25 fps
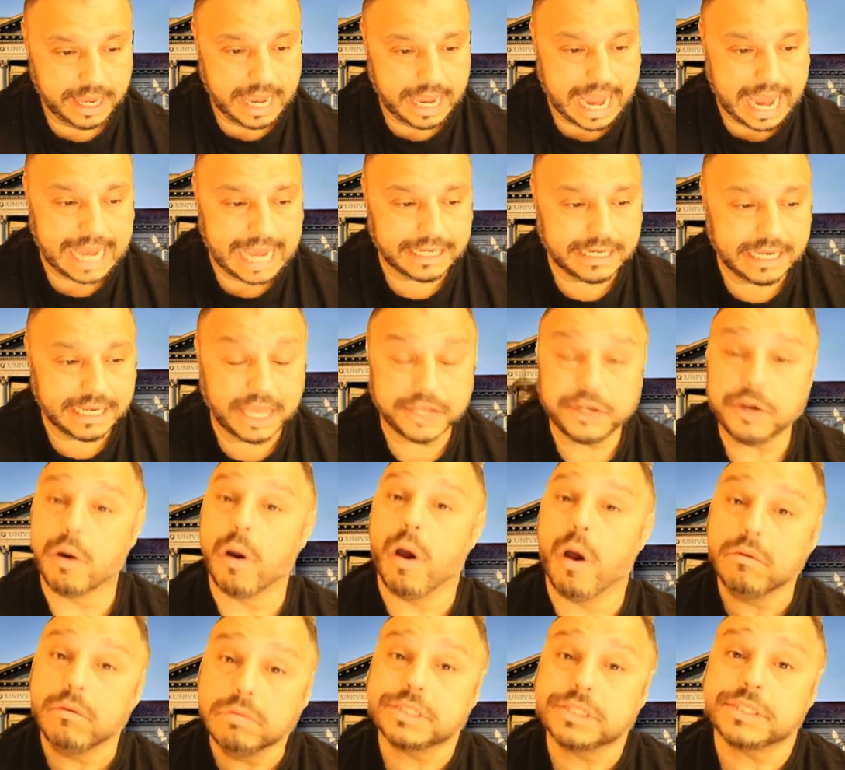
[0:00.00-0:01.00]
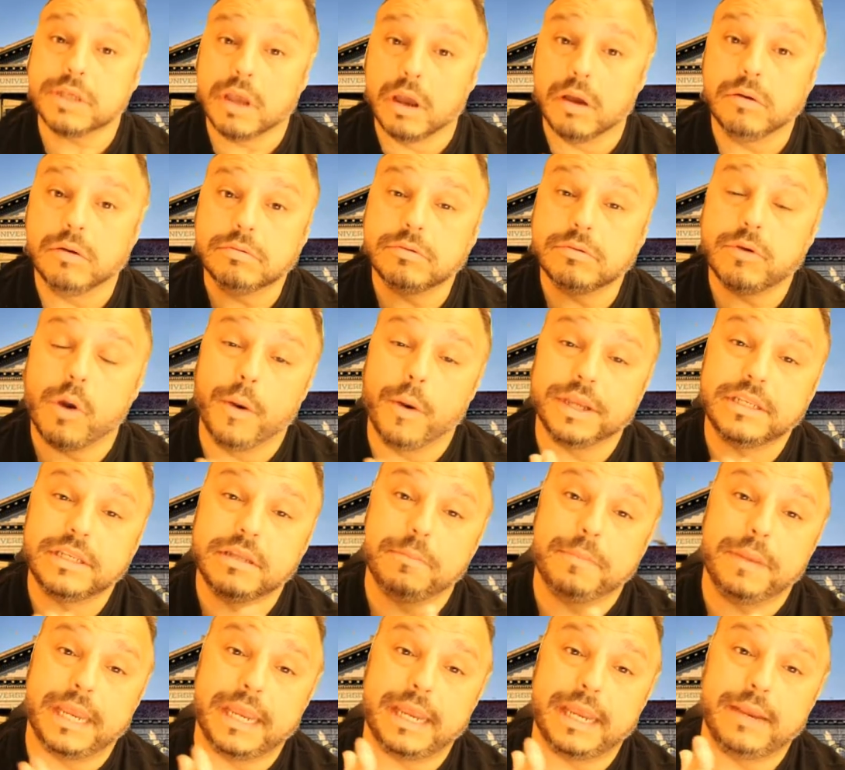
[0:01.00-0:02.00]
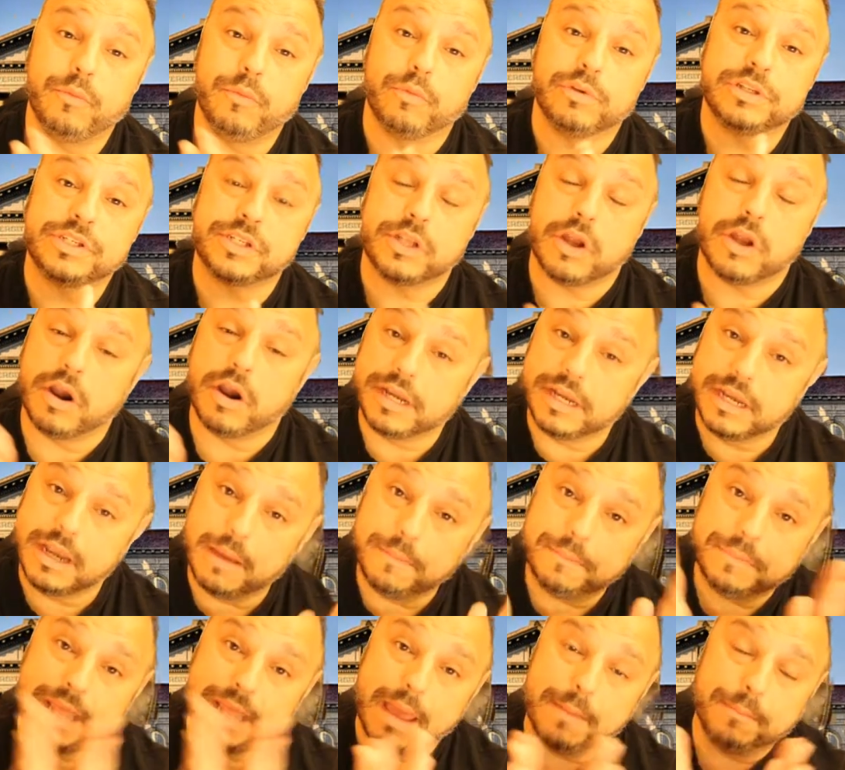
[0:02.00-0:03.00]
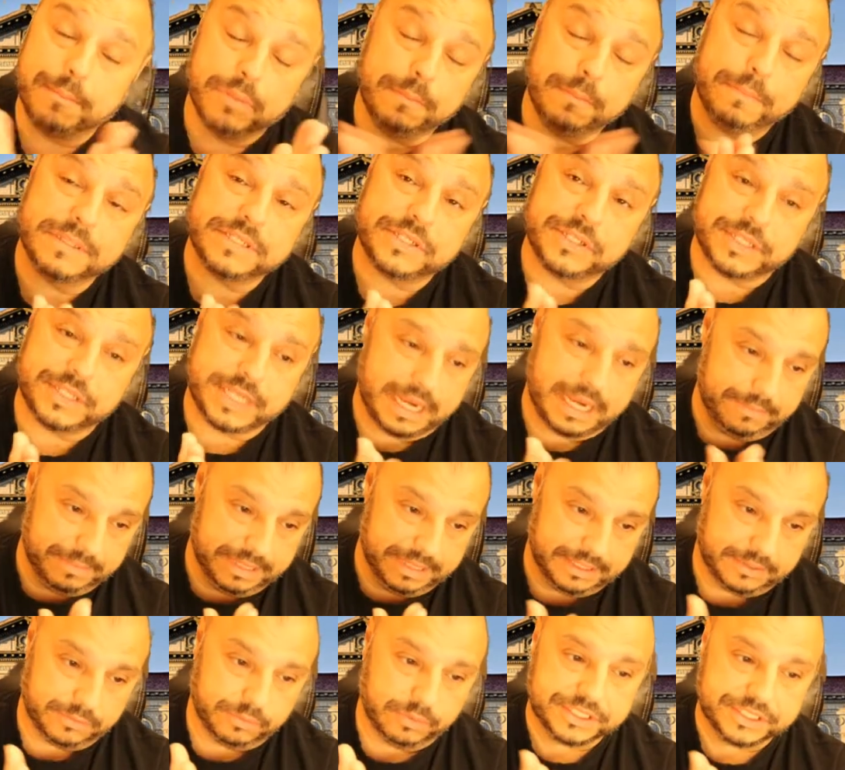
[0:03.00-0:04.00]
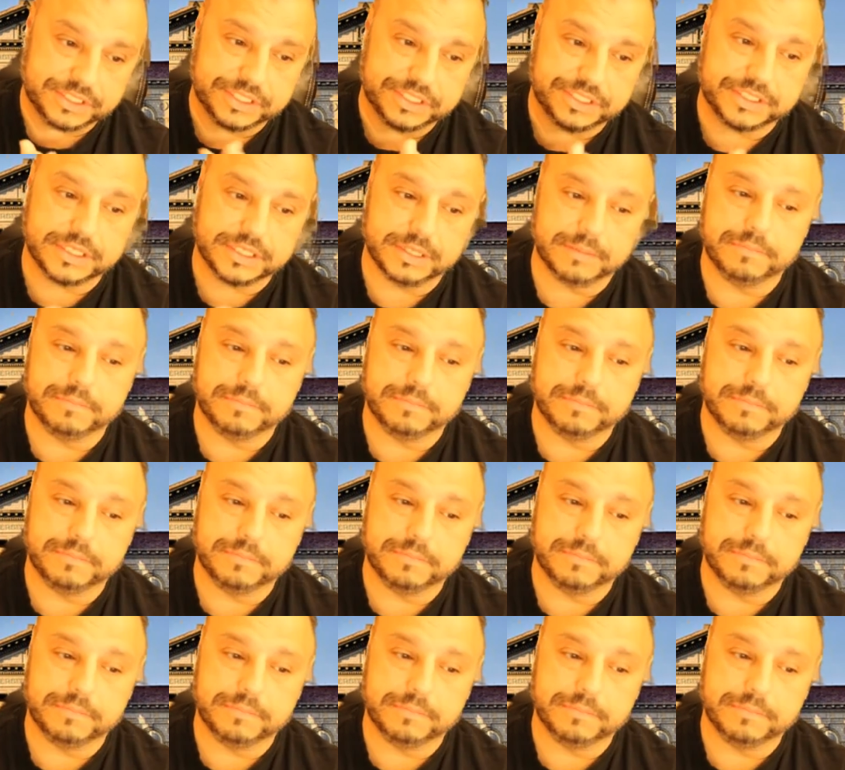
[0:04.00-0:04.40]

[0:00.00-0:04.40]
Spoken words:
And you're also going to be starting up that purpose statement, which is a